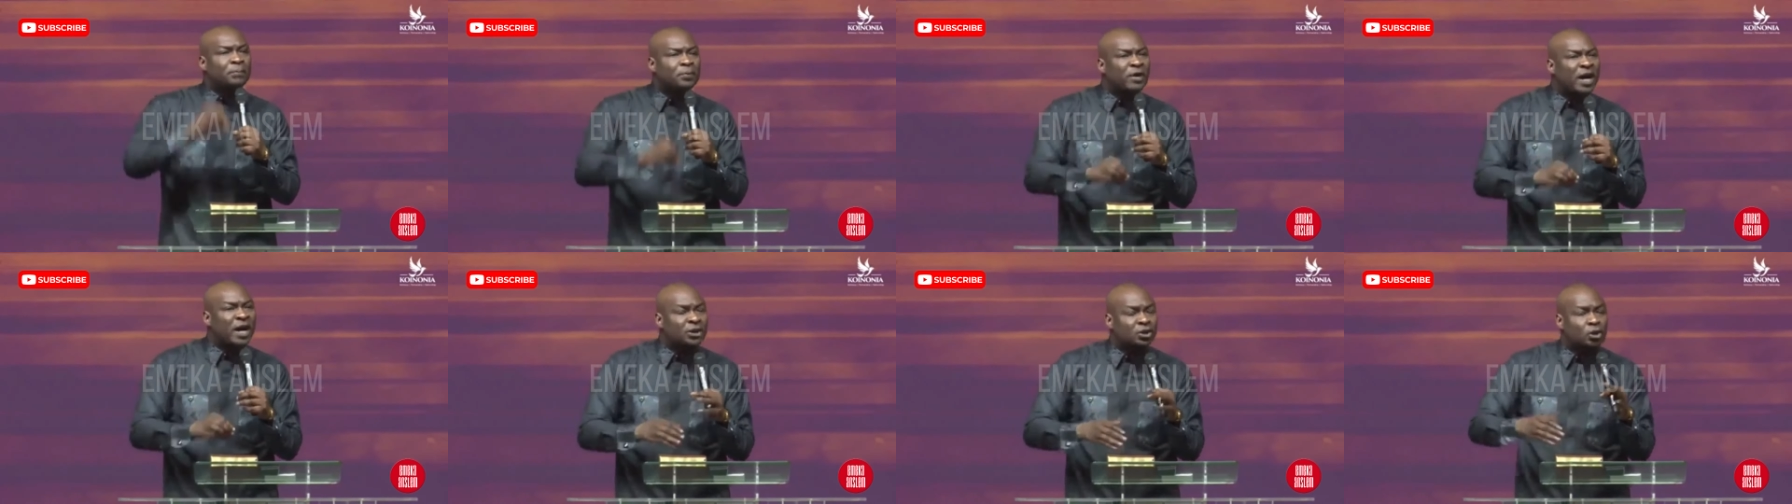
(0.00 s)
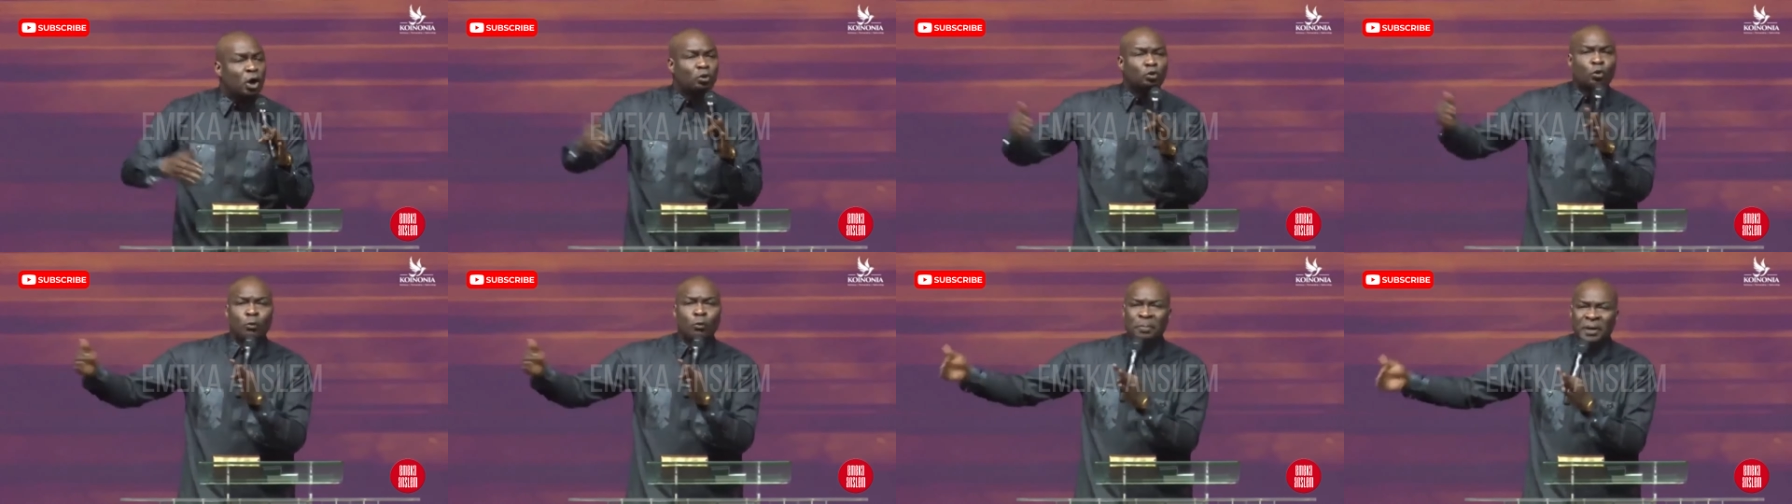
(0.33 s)

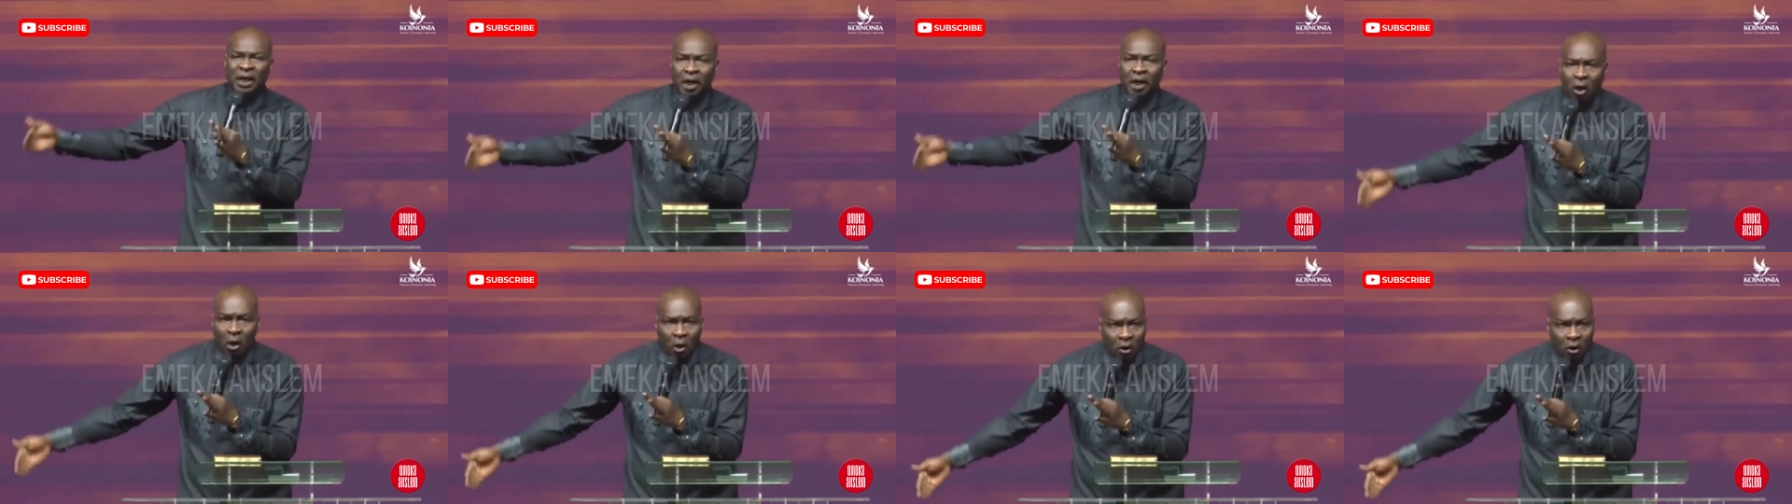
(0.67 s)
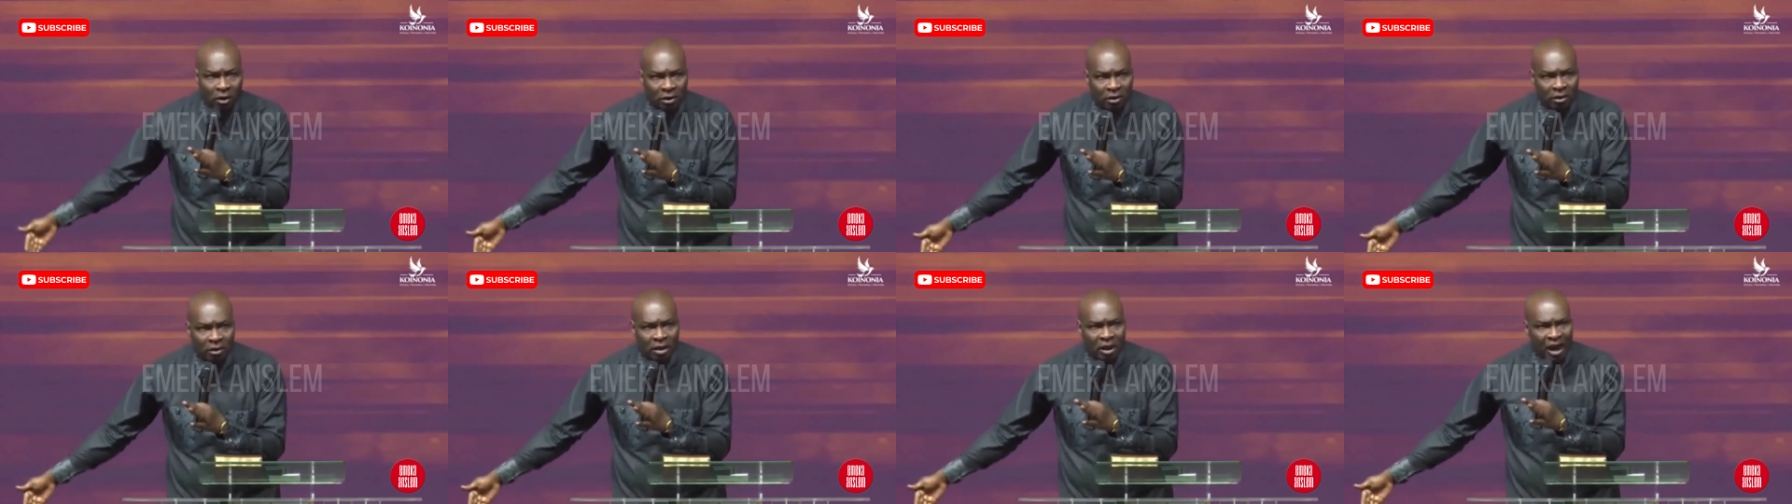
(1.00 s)
pressure to
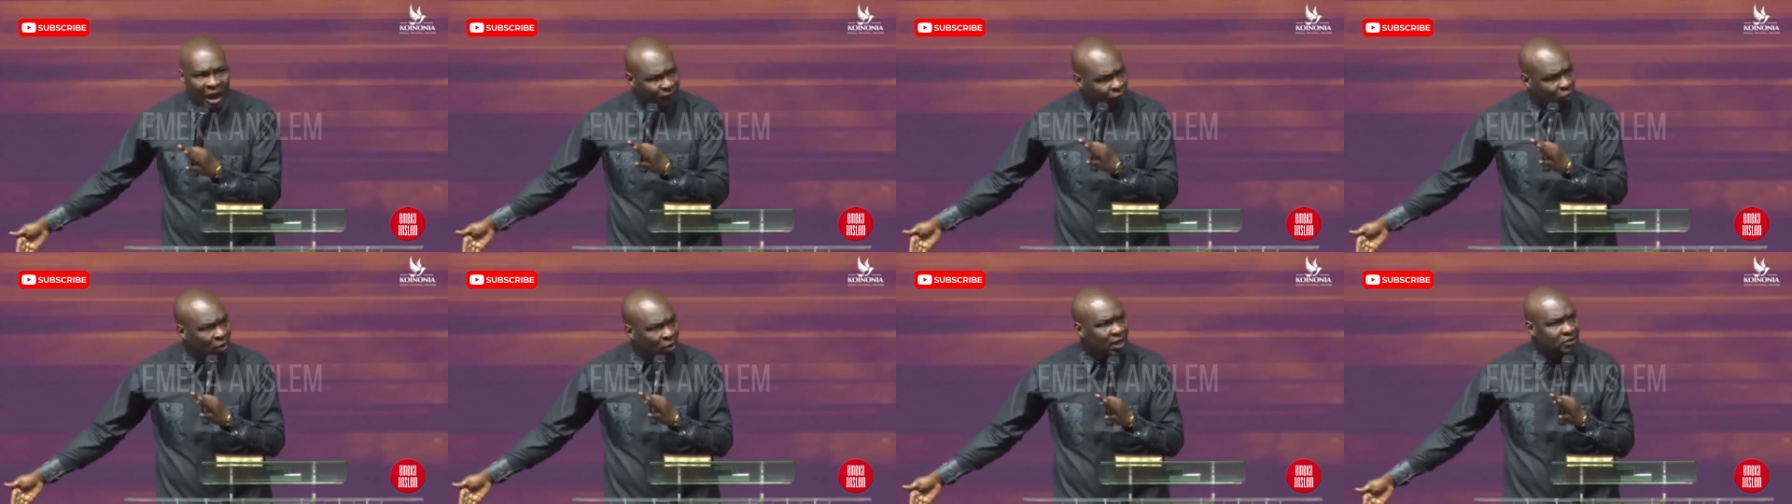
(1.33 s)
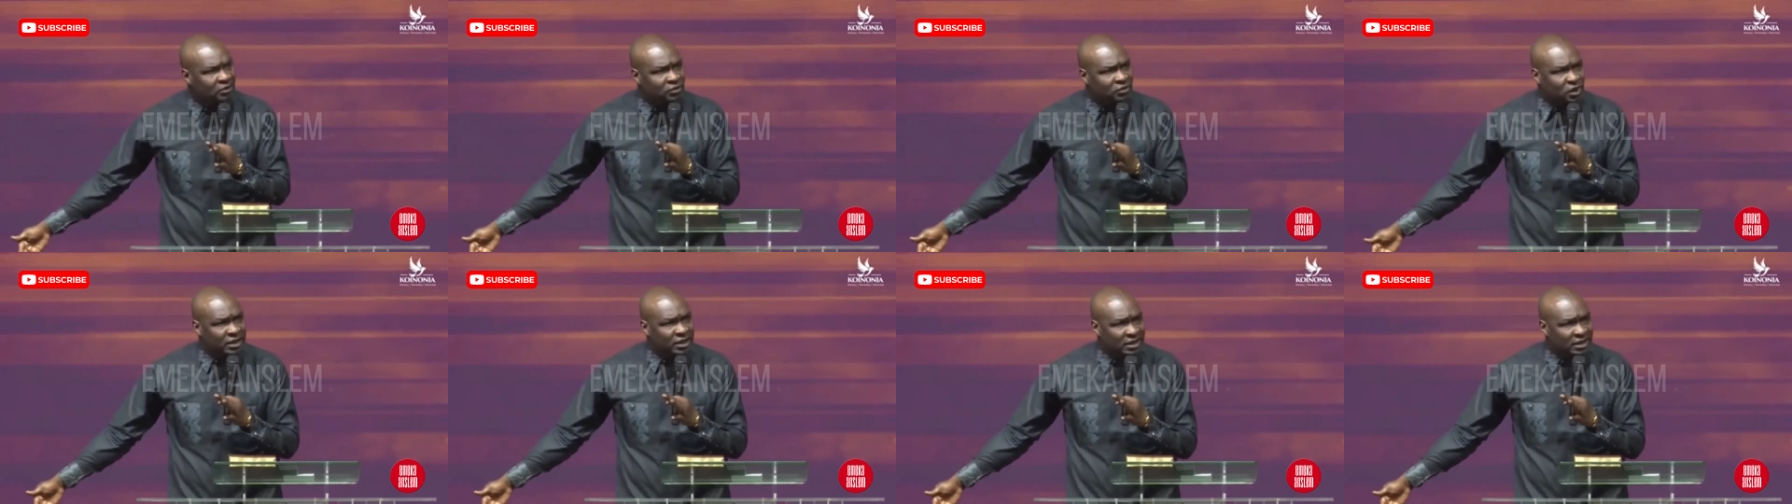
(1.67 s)
belong. Have you
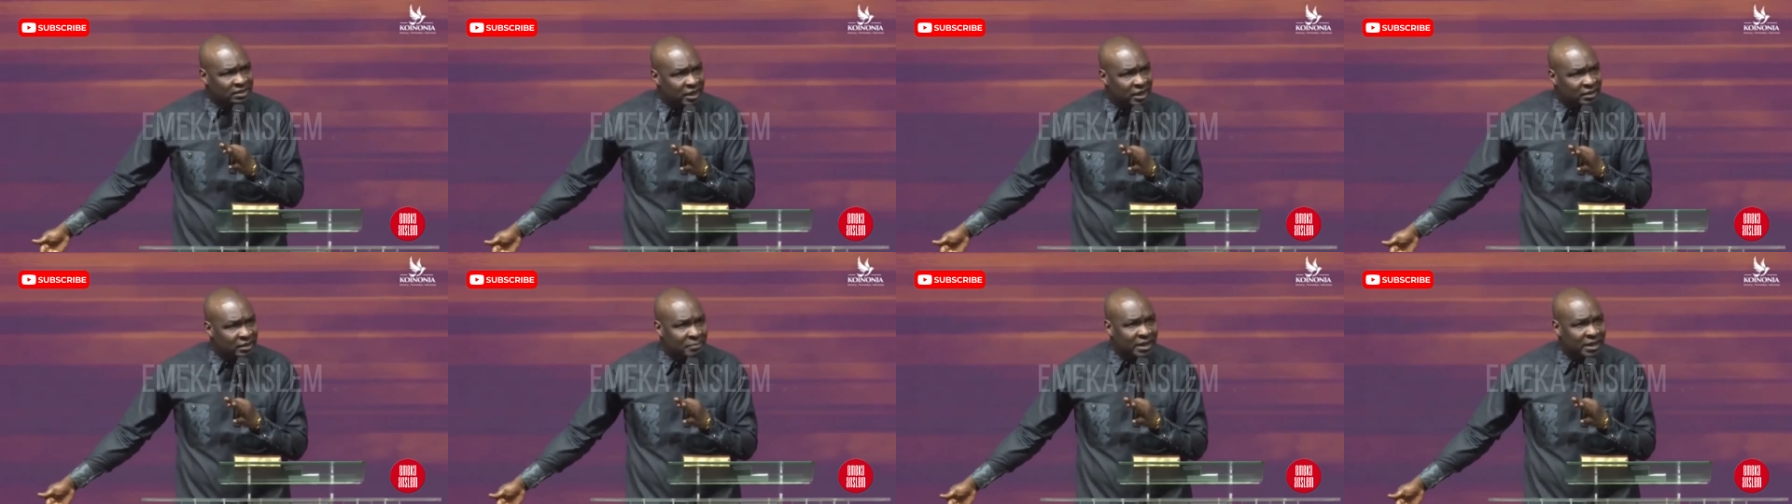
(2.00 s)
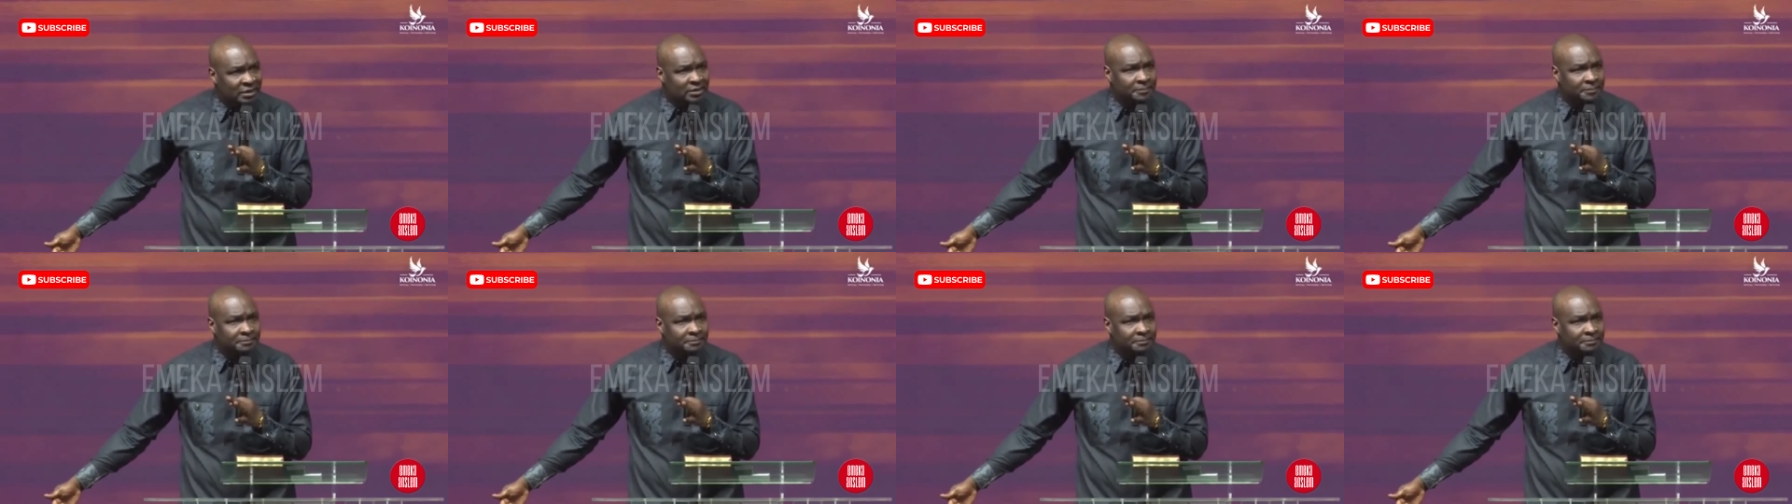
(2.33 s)
heard such a statement?